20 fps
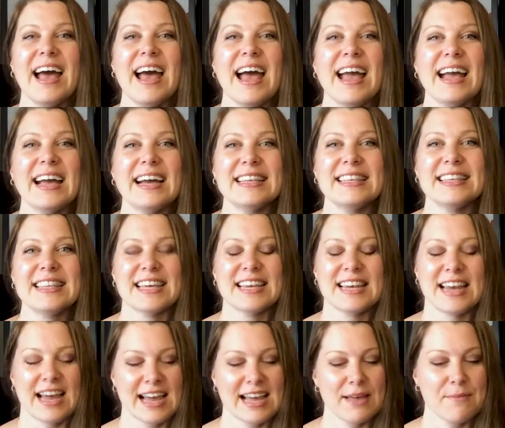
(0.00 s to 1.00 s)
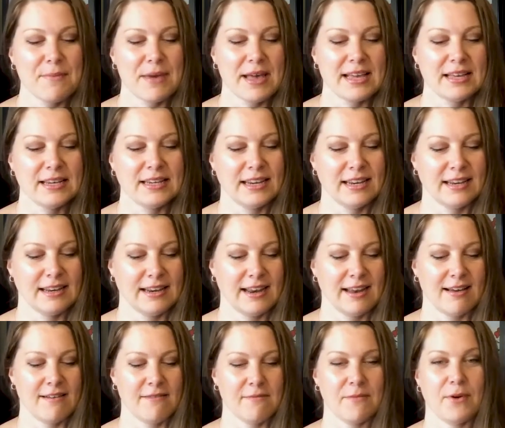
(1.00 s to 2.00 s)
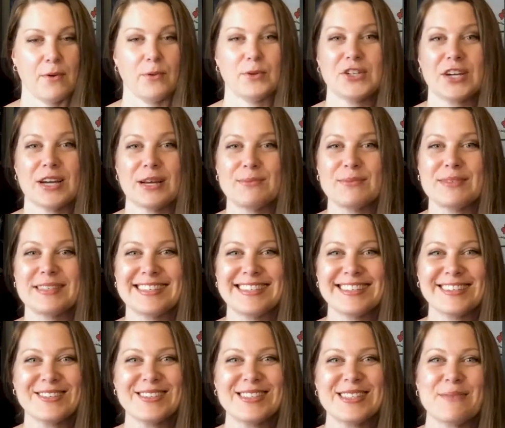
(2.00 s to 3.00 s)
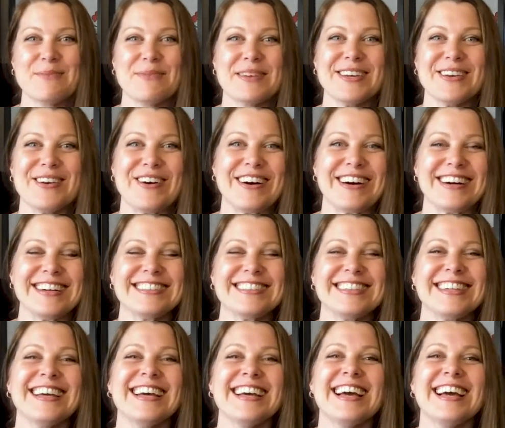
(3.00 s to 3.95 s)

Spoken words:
And then I made, which I am still sipping on,